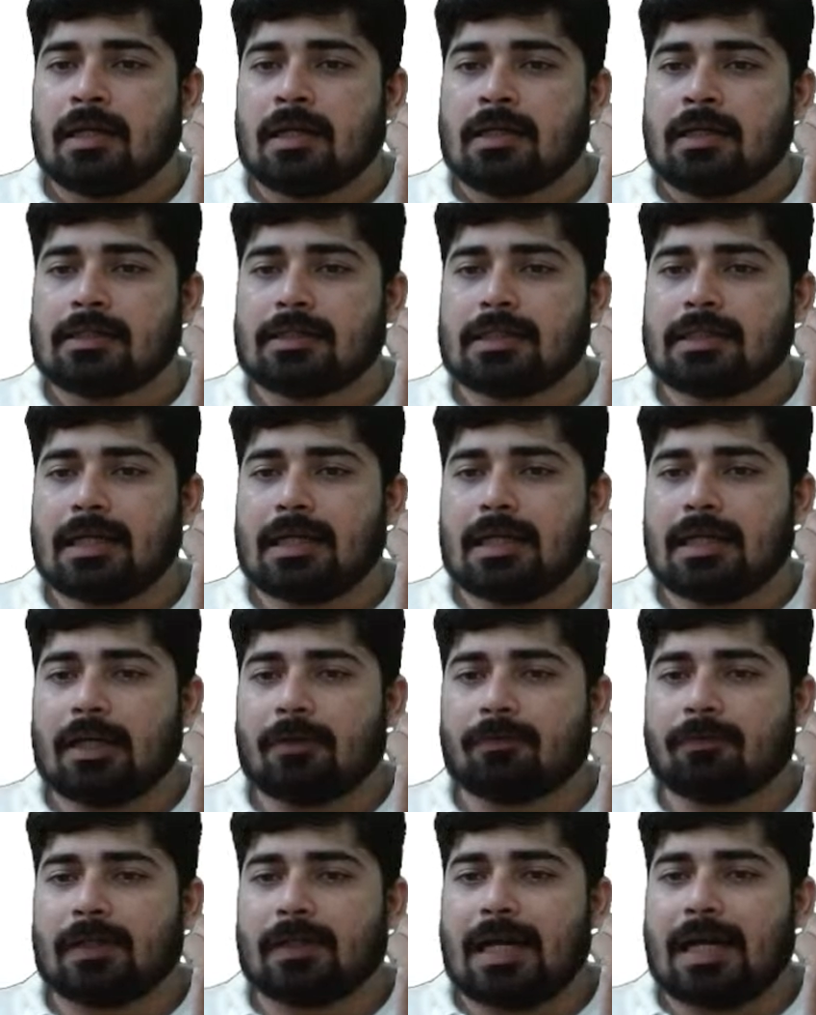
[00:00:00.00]
See,
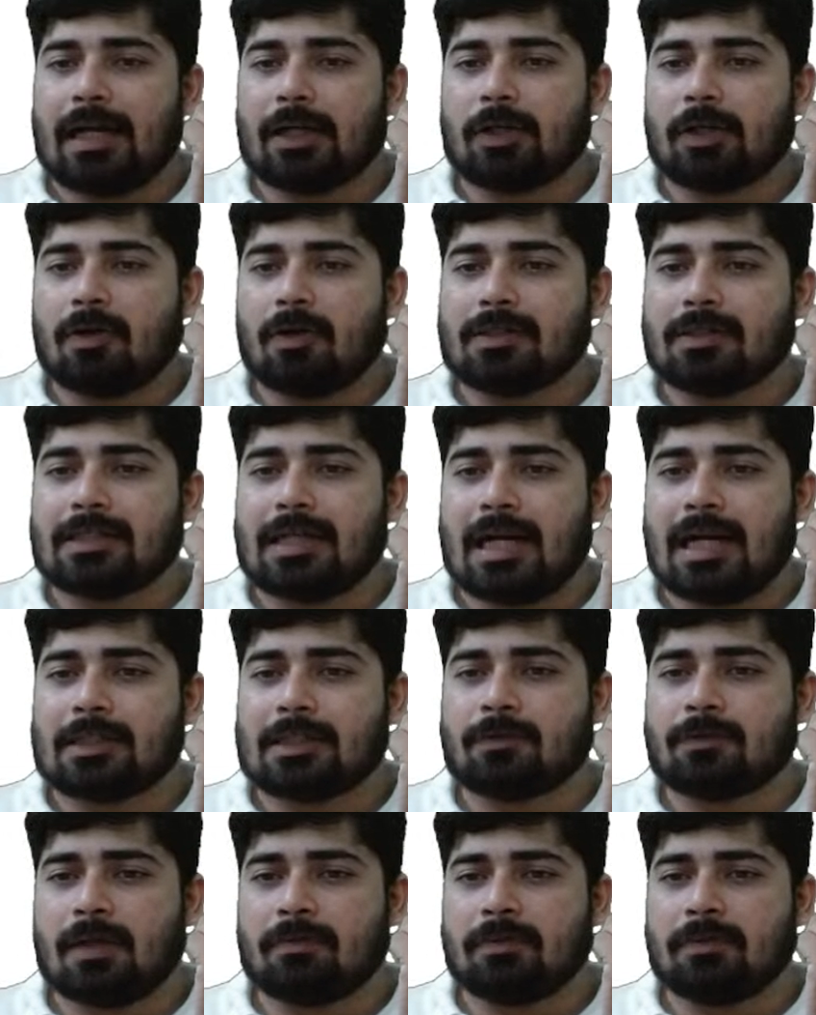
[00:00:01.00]
if the electron
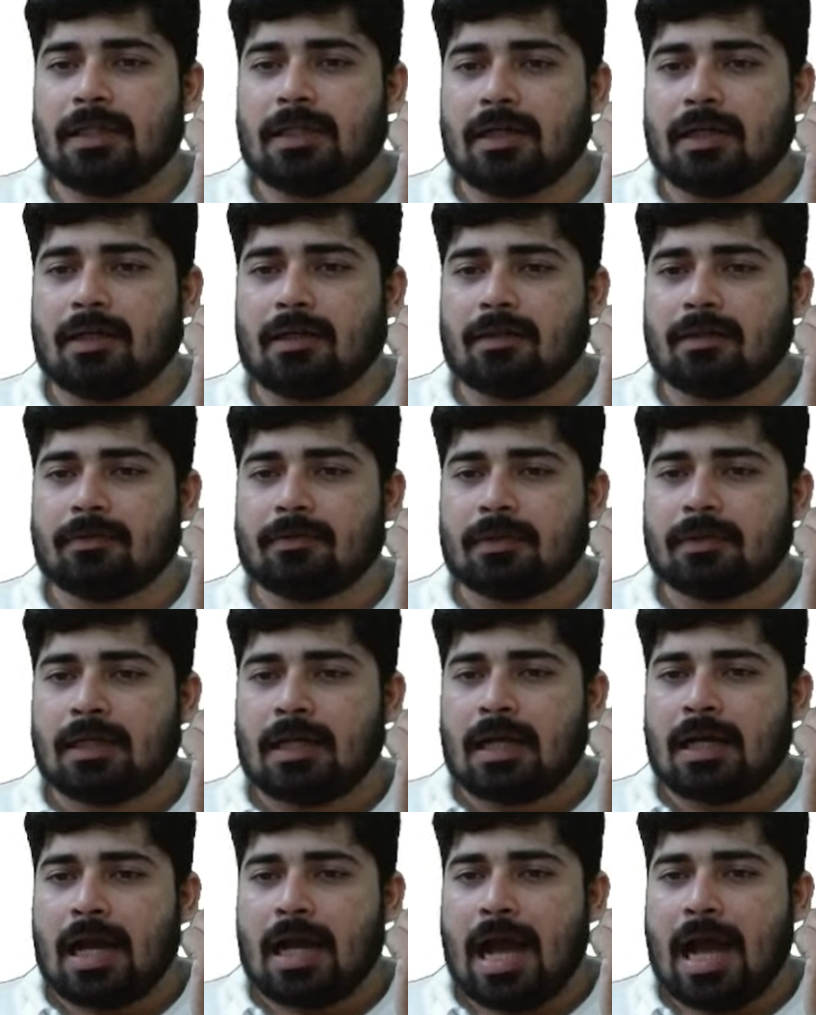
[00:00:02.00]
starts from here
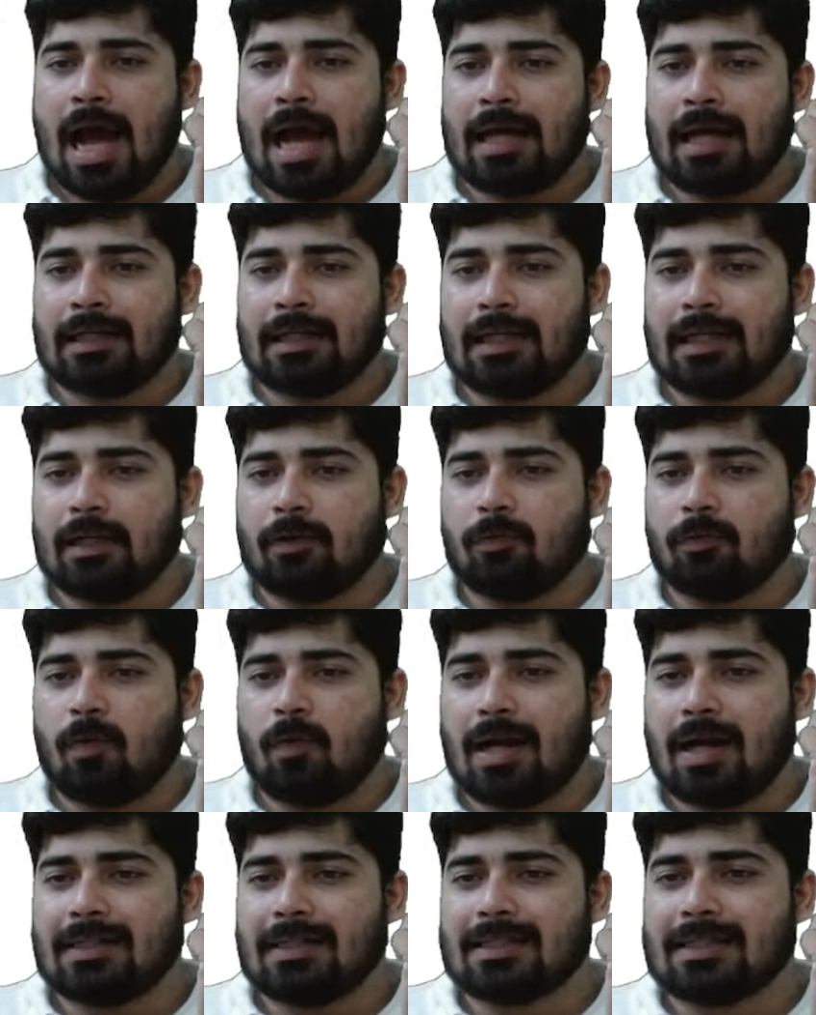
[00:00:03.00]
and in
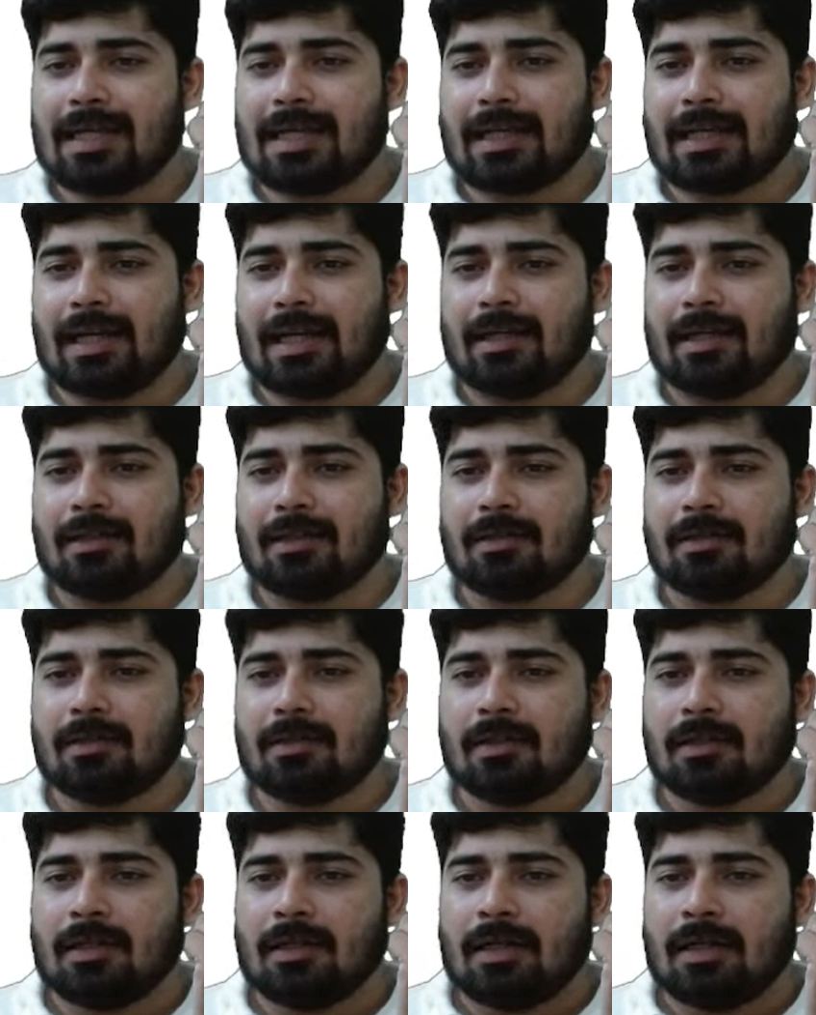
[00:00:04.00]
1 second,
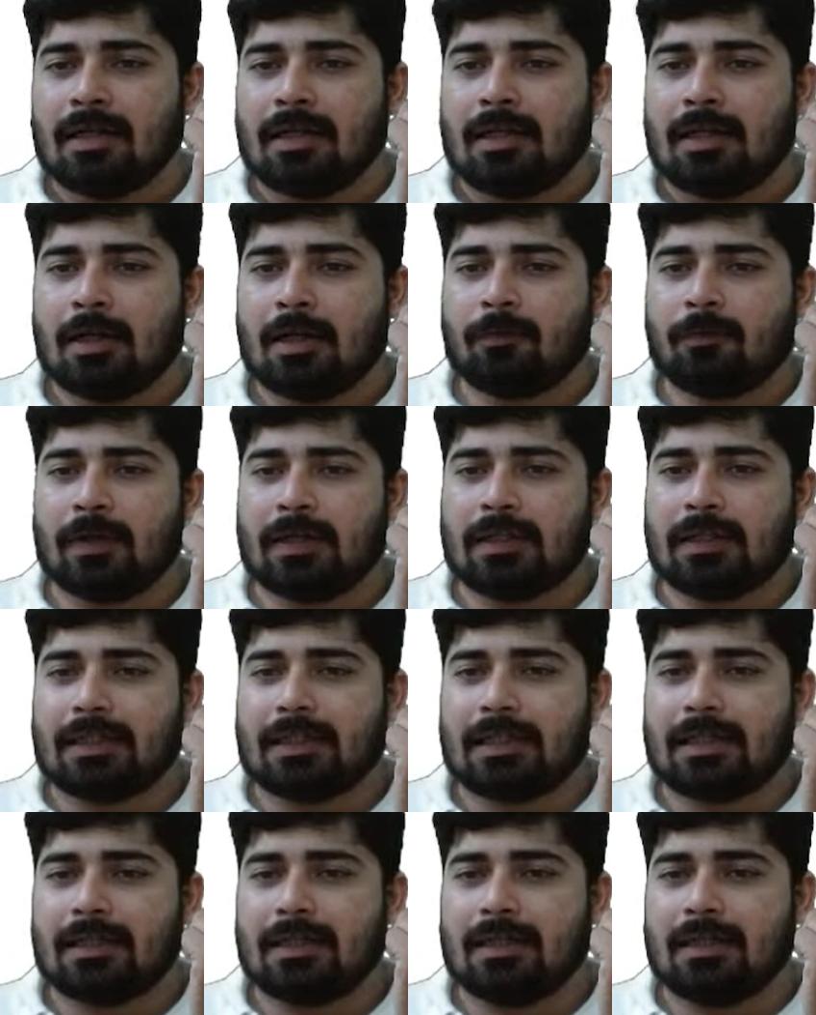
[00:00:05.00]
if
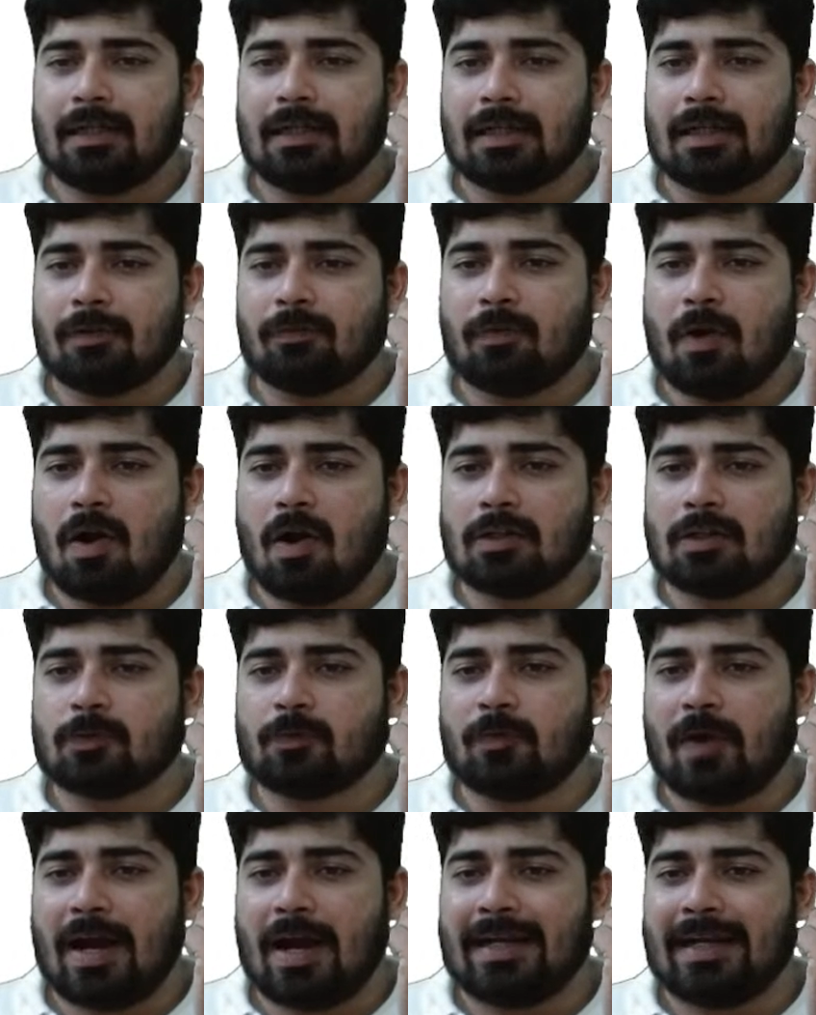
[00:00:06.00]
it revolves
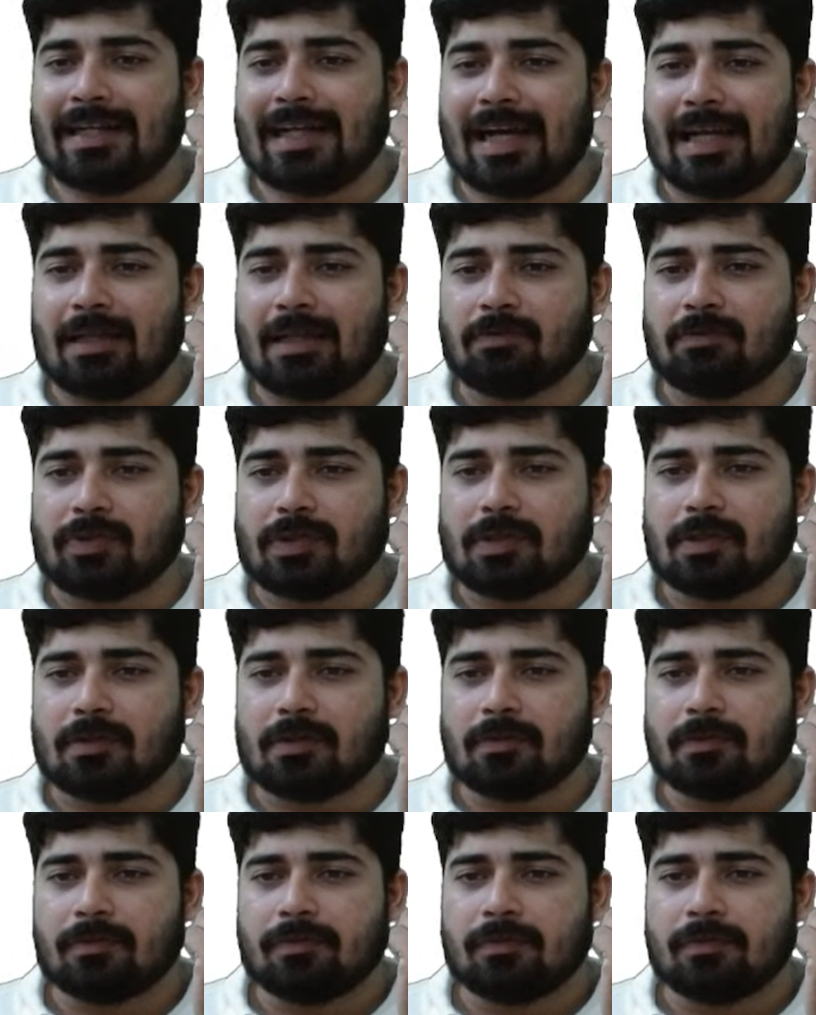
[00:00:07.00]
5 times,